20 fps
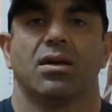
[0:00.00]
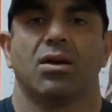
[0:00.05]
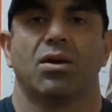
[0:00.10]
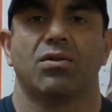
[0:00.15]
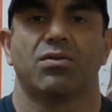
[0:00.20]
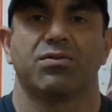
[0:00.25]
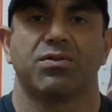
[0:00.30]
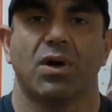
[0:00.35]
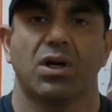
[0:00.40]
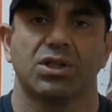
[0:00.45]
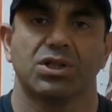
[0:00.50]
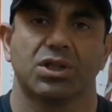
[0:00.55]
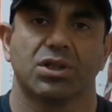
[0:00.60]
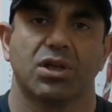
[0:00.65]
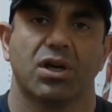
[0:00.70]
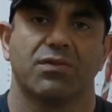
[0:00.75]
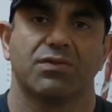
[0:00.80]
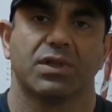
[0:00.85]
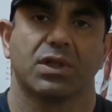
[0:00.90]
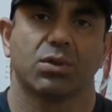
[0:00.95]
or
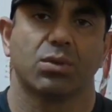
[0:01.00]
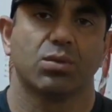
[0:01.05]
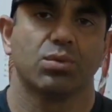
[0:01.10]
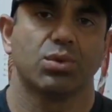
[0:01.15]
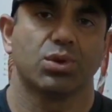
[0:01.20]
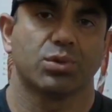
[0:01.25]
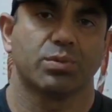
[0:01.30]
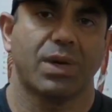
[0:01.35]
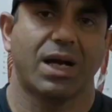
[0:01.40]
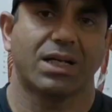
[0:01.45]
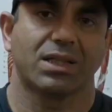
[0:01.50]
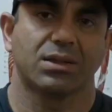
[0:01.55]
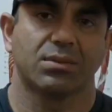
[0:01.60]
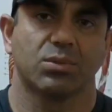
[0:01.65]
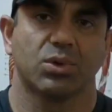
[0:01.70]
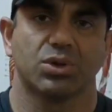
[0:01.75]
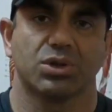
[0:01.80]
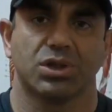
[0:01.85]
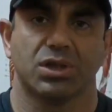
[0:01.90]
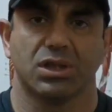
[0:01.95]
function of the gluteus
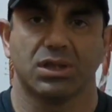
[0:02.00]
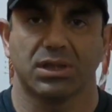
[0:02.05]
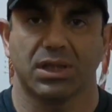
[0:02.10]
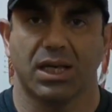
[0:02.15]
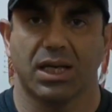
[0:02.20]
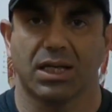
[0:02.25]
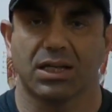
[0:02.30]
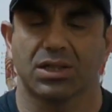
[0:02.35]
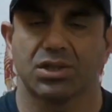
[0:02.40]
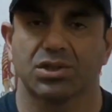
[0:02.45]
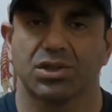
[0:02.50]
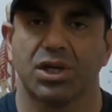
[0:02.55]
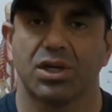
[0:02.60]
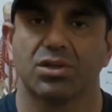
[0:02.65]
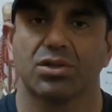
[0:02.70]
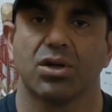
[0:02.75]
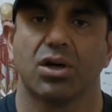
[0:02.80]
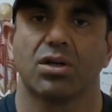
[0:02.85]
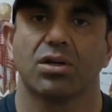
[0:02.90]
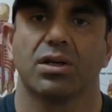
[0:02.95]
maximus is
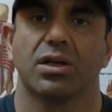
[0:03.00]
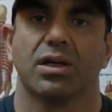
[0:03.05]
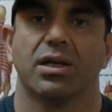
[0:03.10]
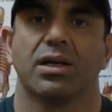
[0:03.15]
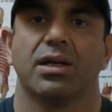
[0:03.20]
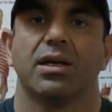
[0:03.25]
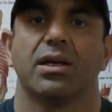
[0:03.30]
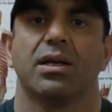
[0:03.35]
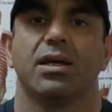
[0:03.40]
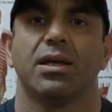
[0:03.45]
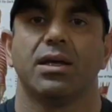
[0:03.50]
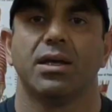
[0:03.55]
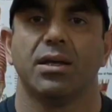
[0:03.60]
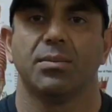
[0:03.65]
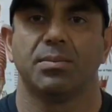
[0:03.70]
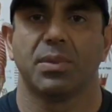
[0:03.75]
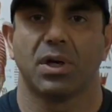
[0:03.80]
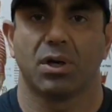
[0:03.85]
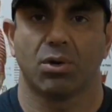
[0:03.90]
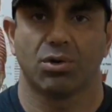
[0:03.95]
external
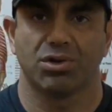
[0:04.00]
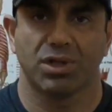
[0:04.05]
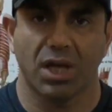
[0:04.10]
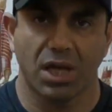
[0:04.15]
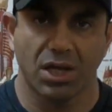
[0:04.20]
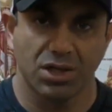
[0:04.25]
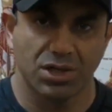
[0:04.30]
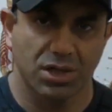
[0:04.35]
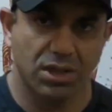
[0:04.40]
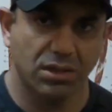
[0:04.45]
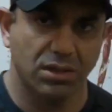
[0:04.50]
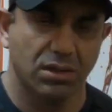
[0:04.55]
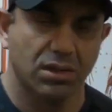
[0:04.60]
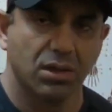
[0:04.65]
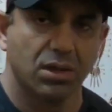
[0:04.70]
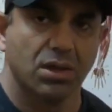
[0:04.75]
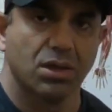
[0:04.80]
hip rotation.